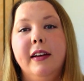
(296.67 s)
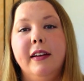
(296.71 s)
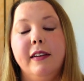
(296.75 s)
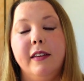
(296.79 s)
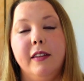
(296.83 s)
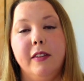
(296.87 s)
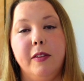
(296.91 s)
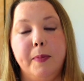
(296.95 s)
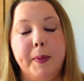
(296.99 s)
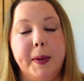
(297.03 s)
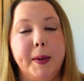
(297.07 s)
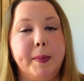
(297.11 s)

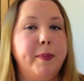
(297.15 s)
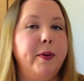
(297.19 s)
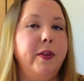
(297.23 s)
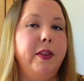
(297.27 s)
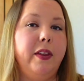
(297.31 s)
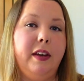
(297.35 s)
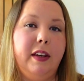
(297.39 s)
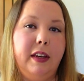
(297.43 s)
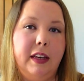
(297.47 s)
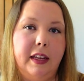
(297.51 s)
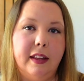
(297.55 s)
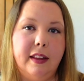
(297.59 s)
to the people
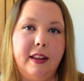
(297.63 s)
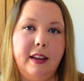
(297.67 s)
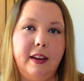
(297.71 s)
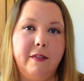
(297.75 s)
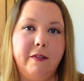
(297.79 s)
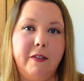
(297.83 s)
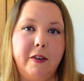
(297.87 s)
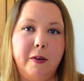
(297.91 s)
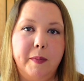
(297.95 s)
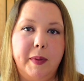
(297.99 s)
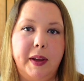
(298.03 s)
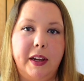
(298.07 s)
that need the
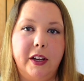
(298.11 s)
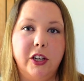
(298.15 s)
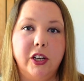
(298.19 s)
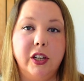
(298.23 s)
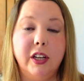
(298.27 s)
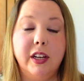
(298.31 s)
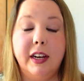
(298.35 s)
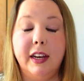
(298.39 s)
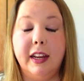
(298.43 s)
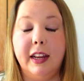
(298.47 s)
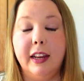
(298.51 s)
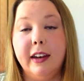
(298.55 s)

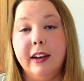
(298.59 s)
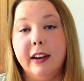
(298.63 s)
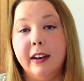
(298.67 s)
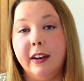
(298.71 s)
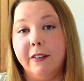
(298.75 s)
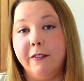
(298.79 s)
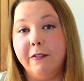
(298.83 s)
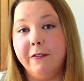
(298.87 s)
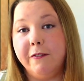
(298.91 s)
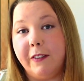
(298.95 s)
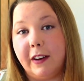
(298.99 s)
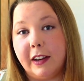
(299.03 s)
information in an
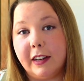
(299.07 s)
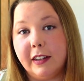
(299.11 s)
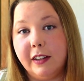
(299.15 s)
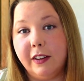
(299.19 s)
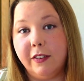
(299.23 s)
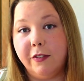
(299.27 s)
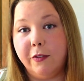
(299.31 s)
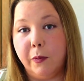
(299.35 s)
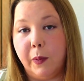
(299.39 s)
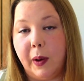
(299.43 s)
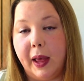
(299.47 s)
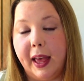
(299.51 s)

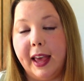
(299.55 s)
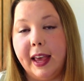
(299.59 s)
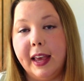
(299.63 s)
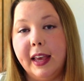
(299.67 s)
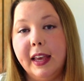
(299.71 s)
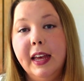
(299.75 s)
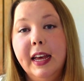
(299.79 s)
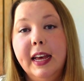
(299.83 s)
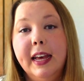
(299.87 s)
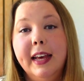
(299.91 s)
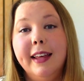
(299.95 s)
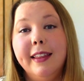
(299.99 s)
effective
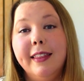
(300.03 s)
way,